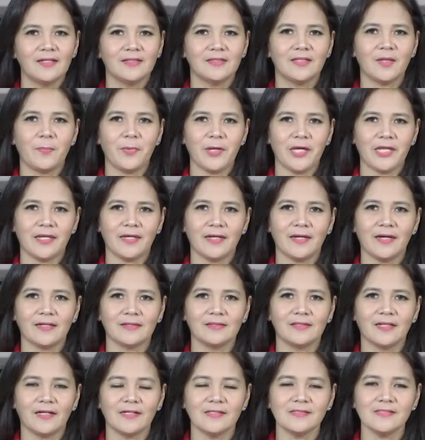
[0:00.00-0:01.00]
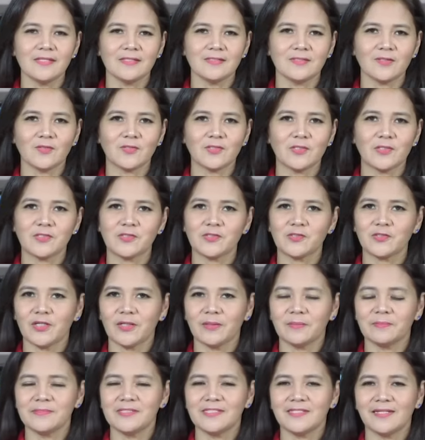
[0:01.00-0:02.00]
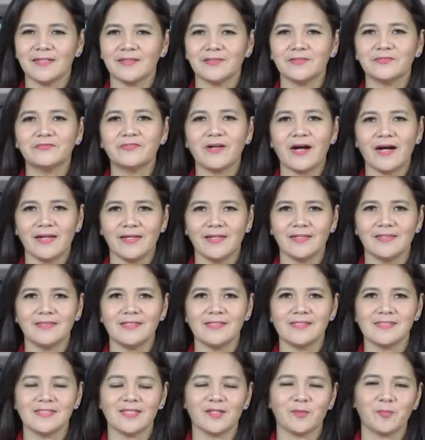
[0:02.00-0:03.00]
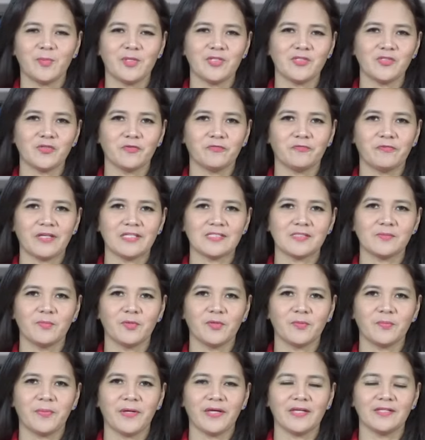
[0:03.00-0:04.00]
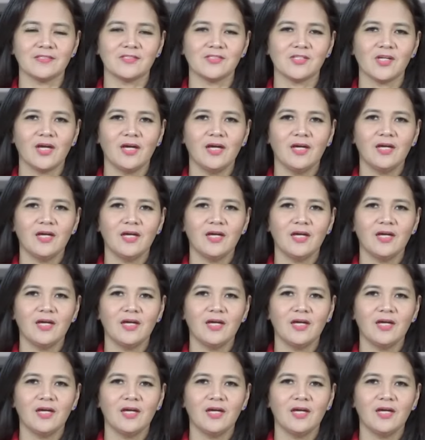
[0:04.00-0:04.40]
The PNA Headlines is also streamed via the Servicio Facebook page.